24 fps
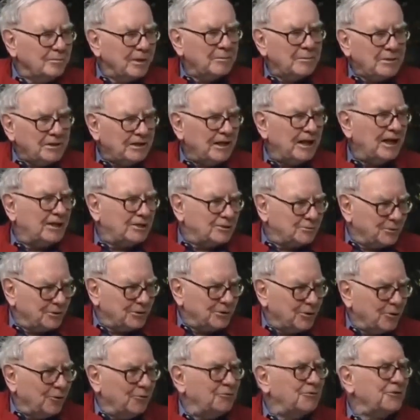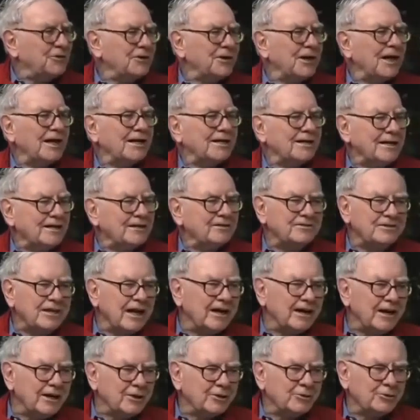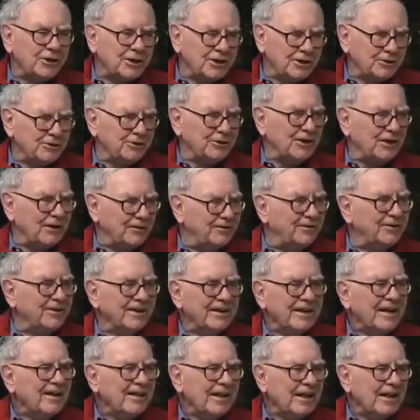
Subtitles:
may be days when you don't feel like it. It's not uncritical love.